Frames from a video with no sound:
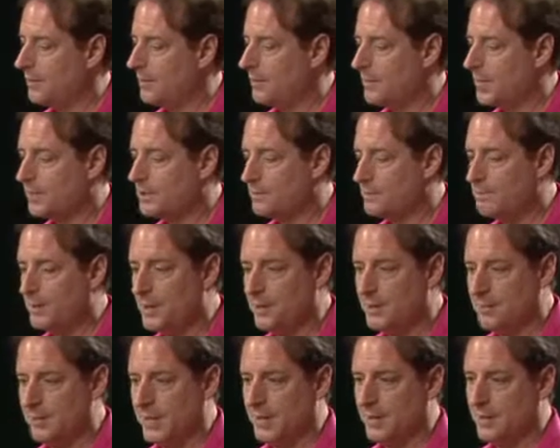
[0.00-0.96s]

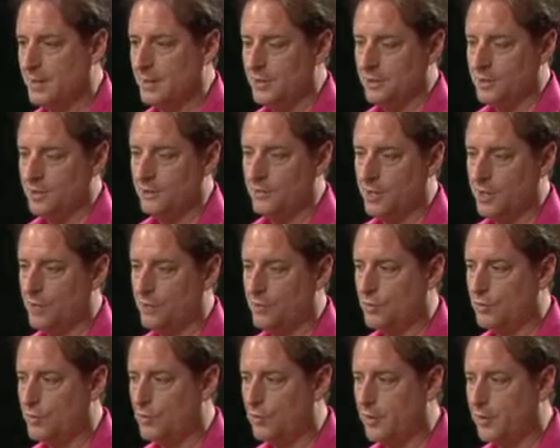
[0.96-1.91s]
Experiment. You know,
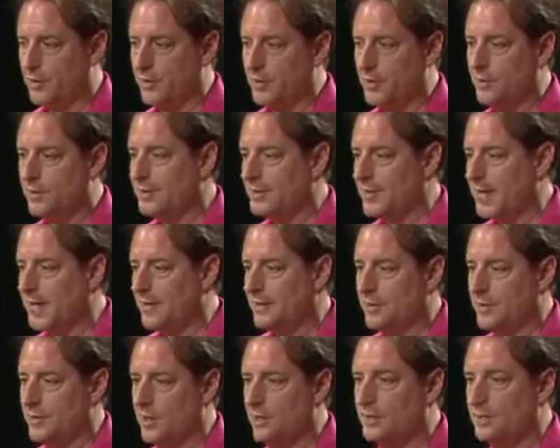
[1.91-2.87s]
quarter notes,
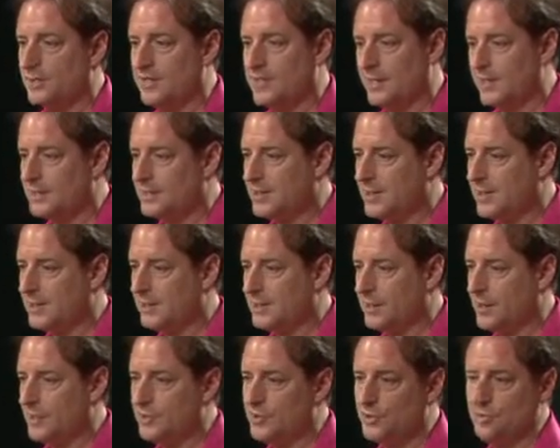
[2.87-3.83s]
8th notes, 16th
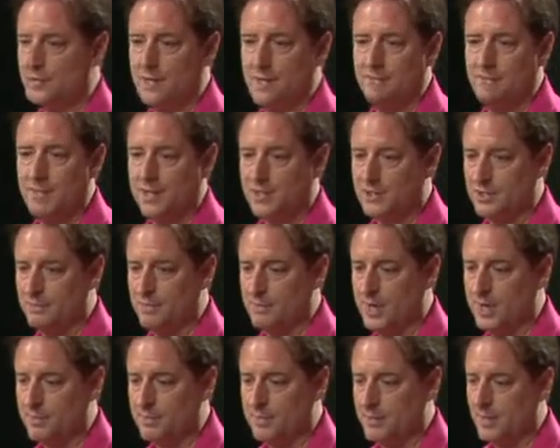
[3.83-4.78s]
notes. You can mix them
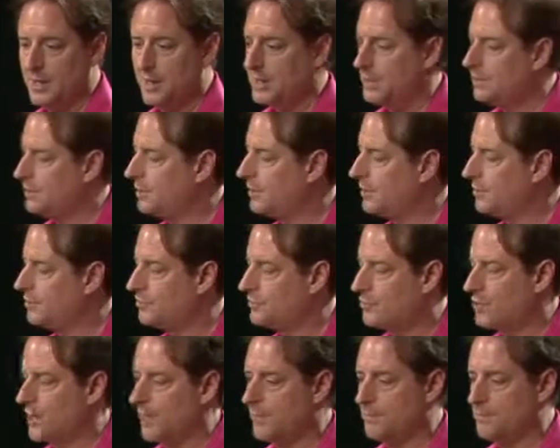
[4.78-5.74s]
up. You can
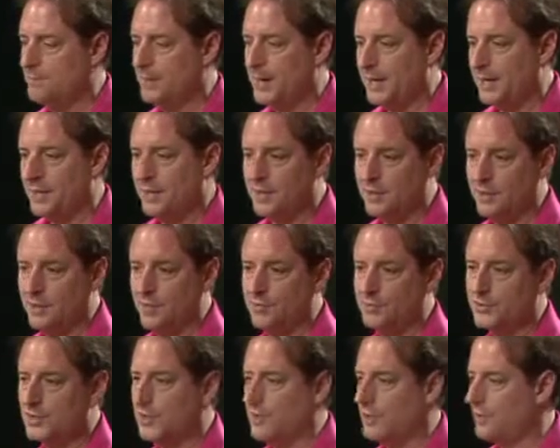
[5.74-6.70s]
try your
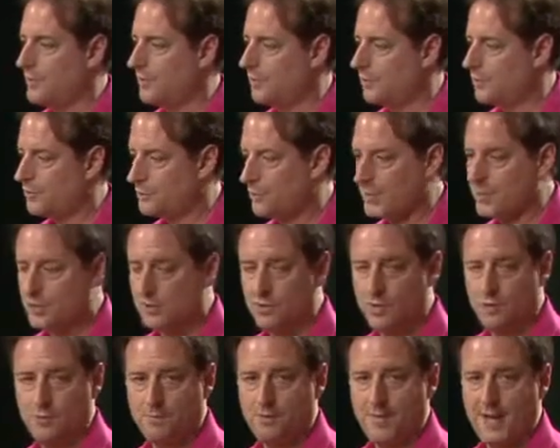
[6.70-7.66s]
paradiddles,
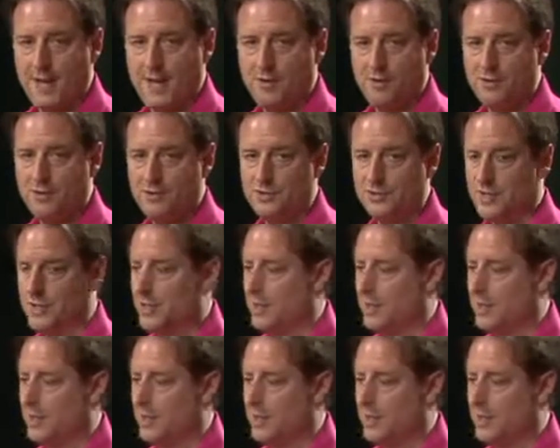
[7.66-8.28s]
3-stroke patterns,